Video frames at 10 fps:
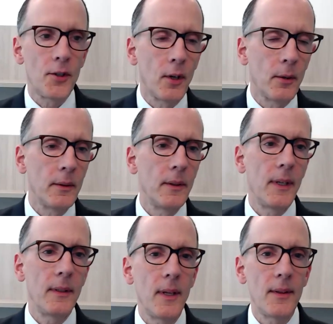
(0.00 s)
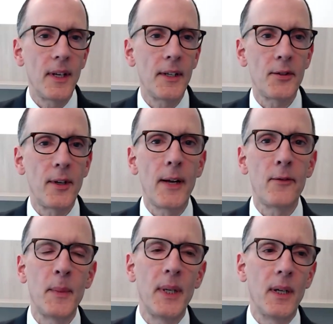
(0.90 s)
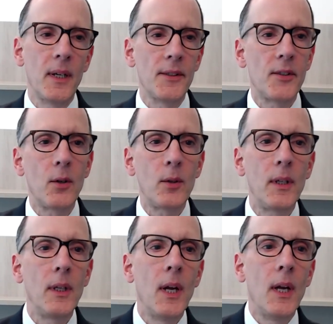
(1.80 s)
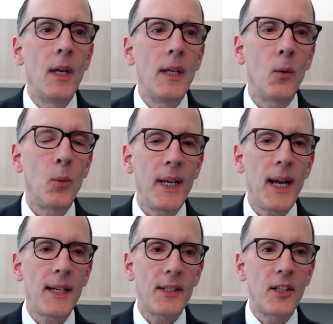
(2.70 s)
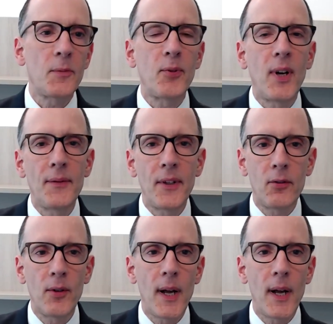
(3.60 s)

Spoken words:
Sure, Joe, and thanks for having me on. So, yeah, we access private